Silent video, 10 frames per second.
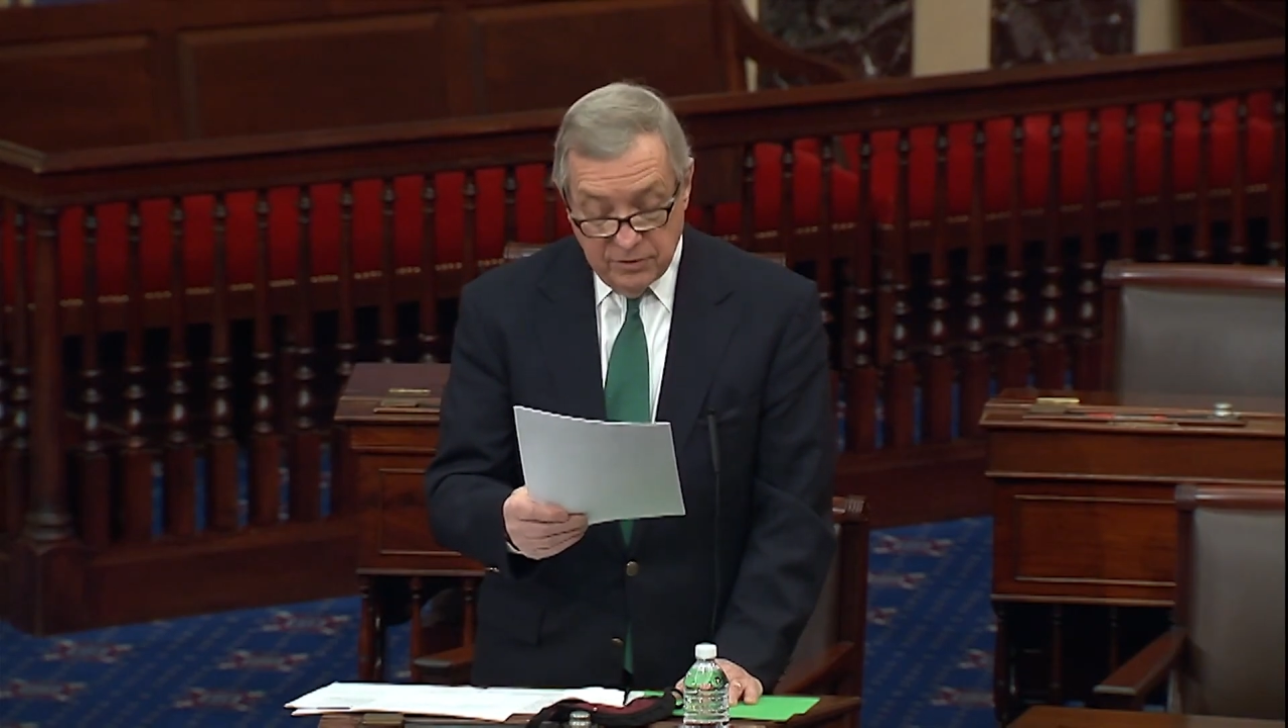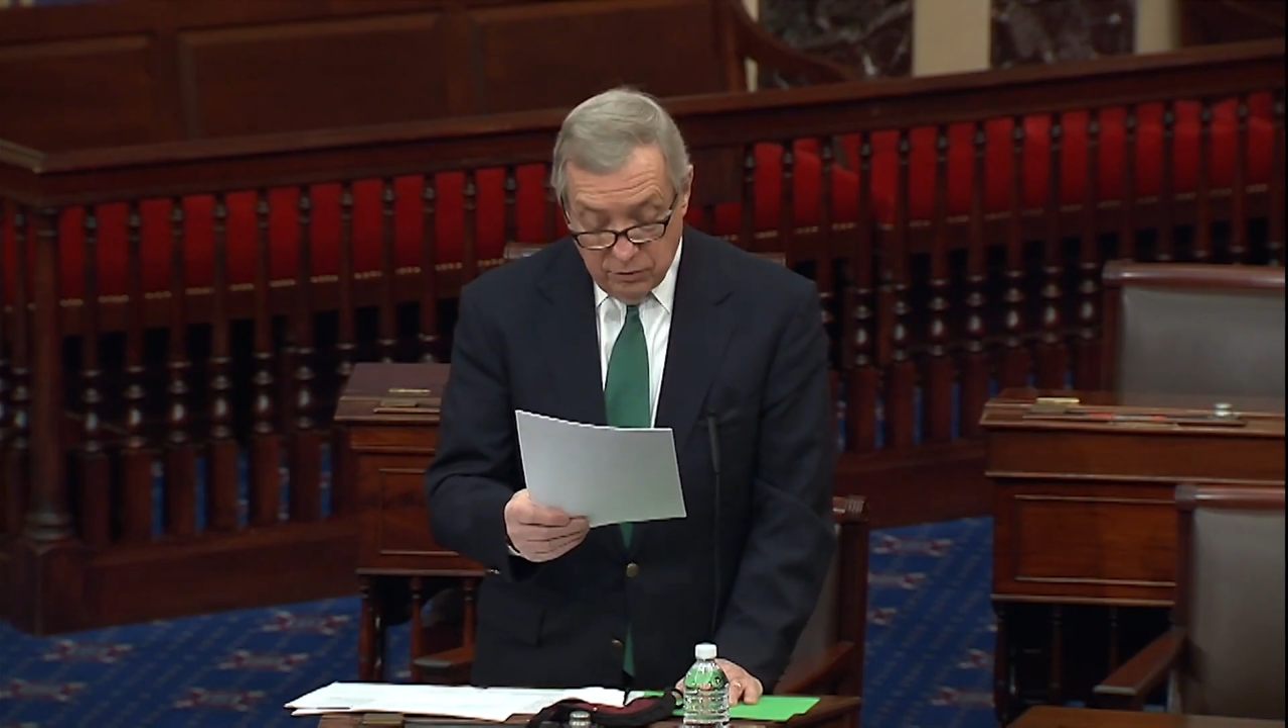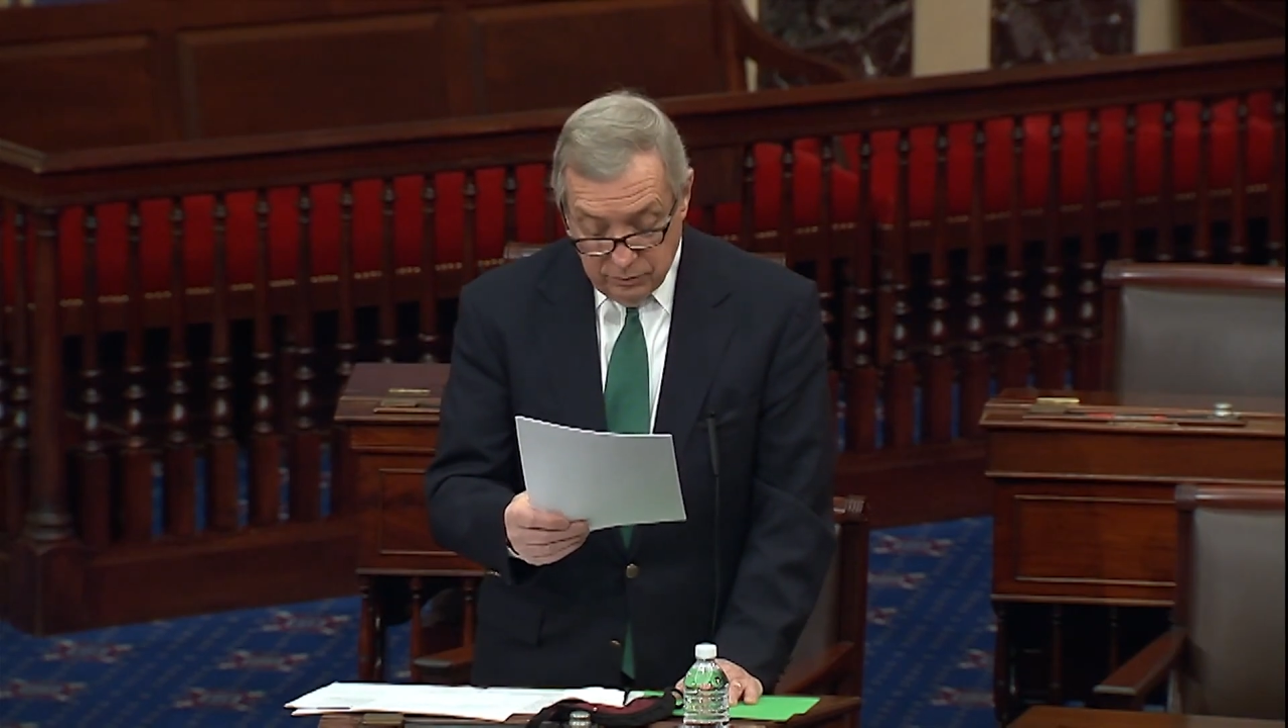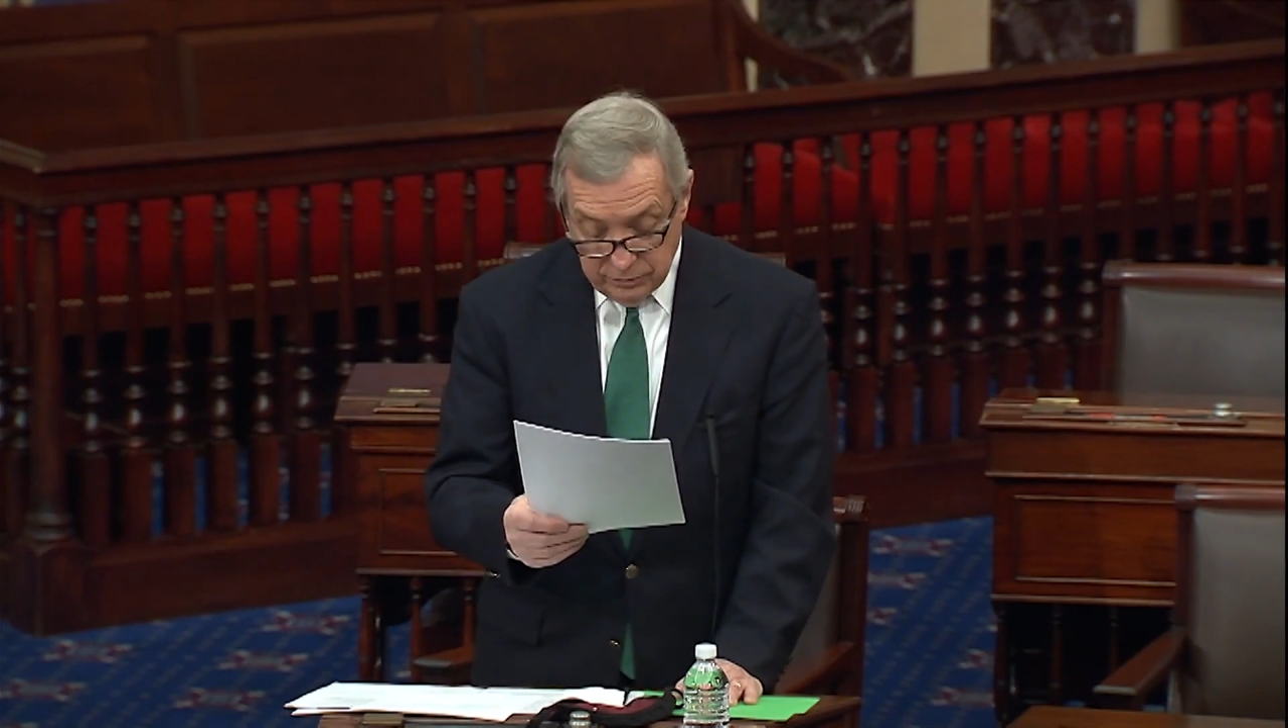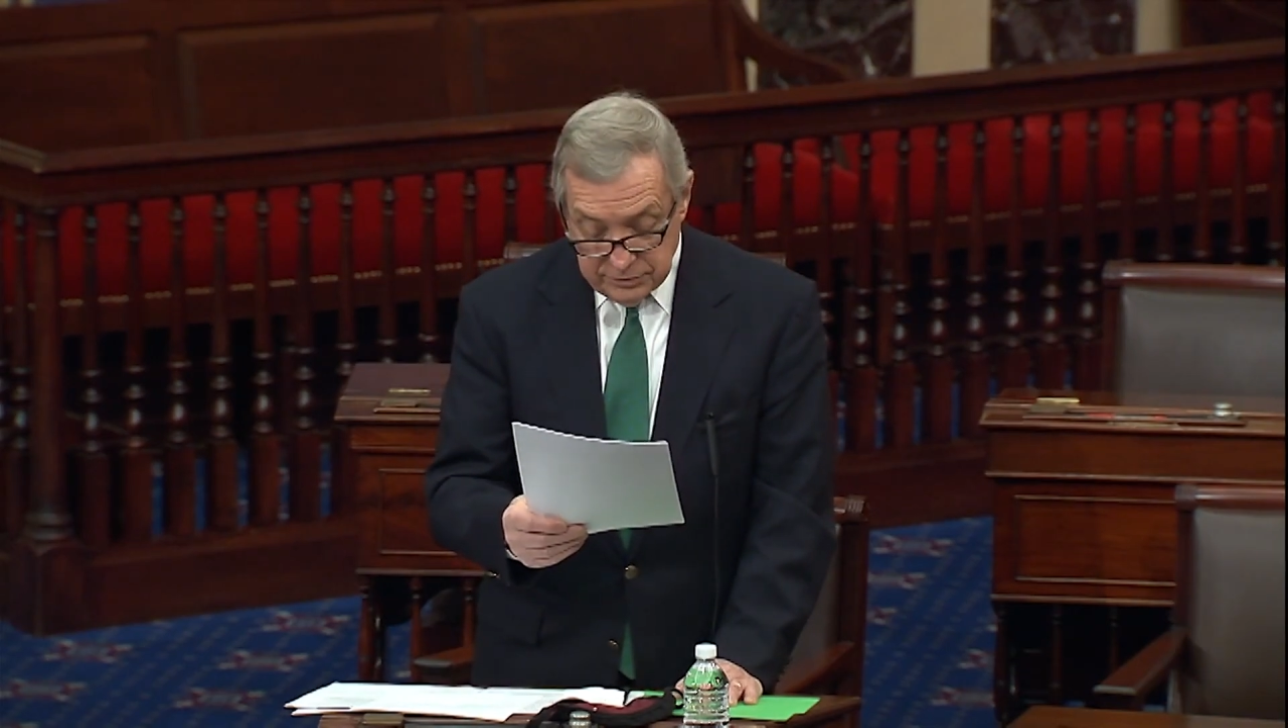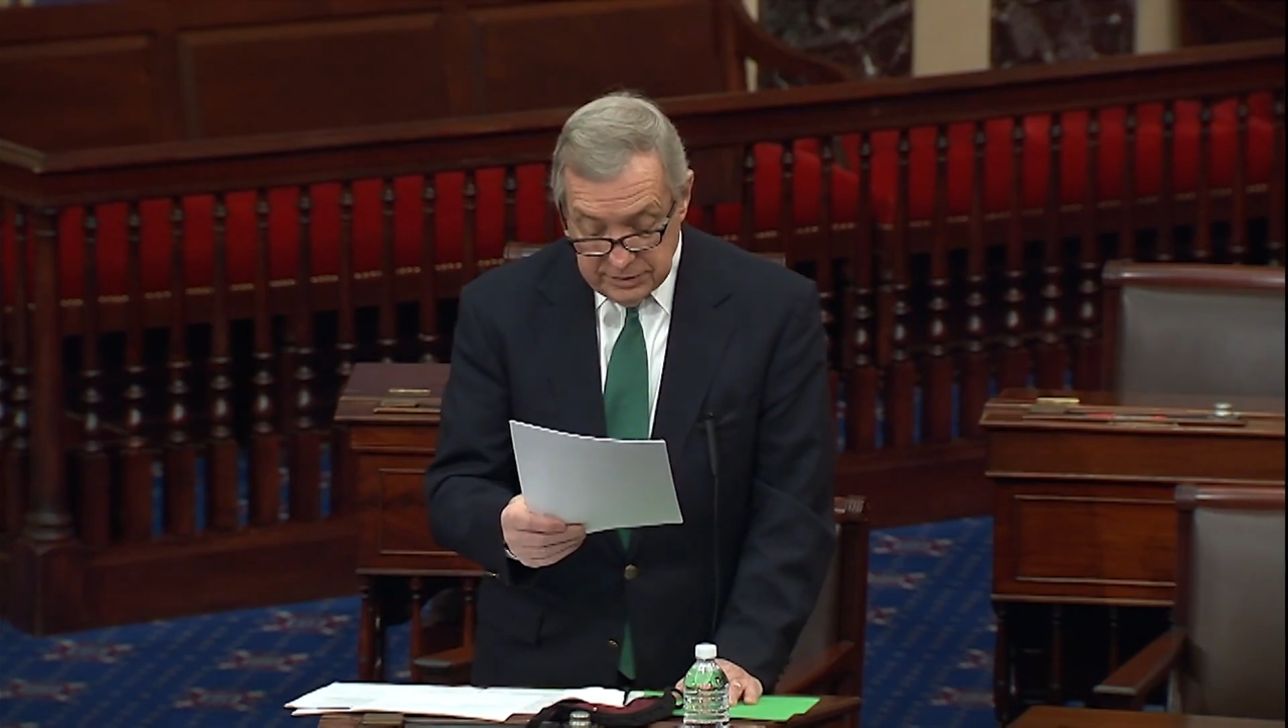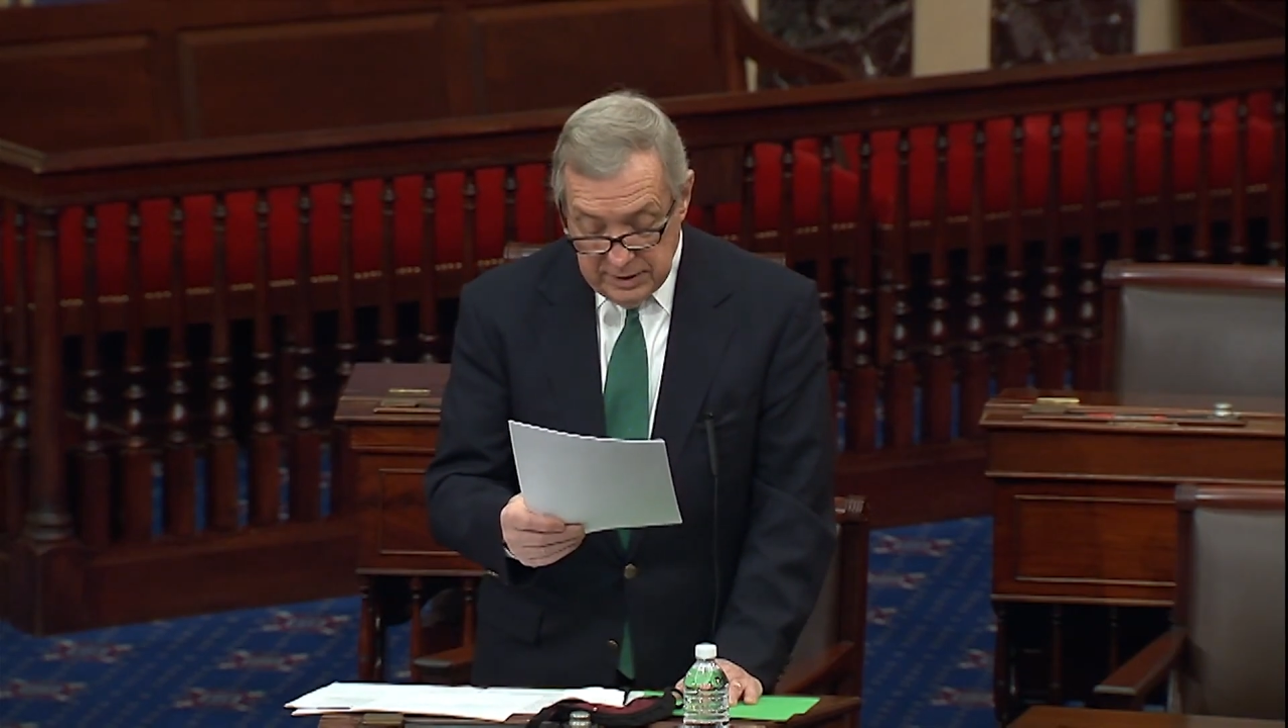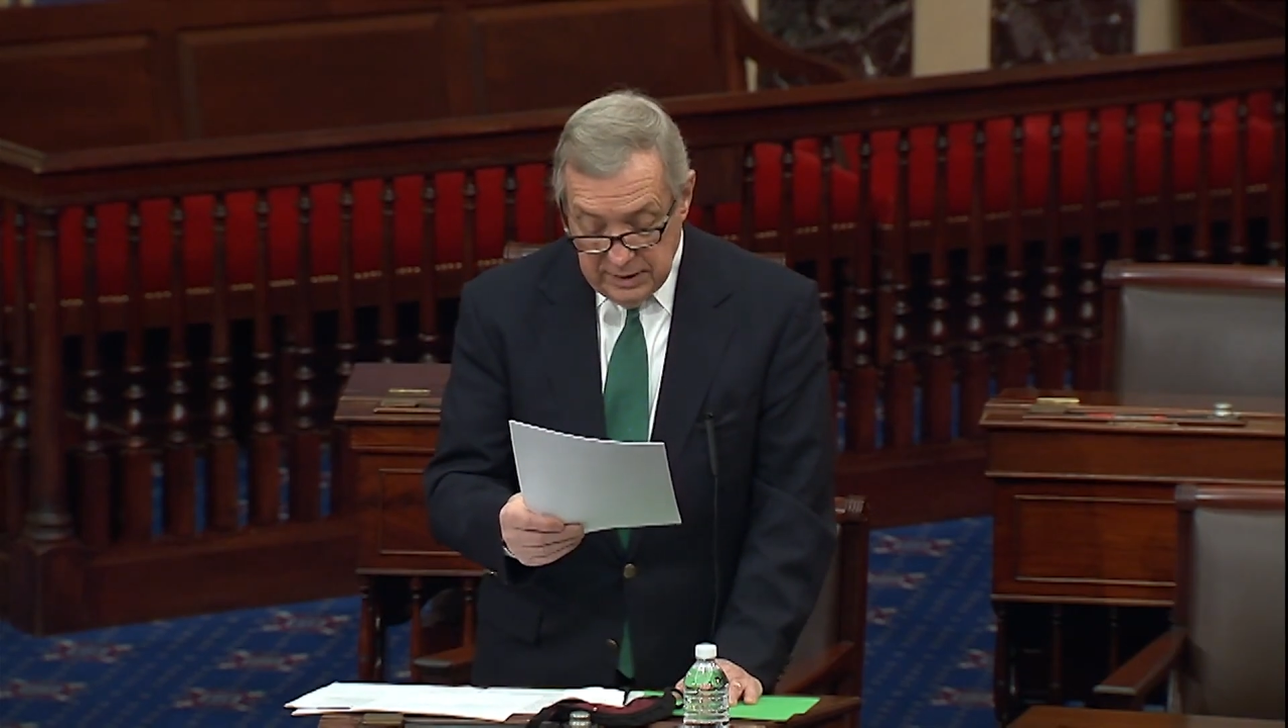tolls,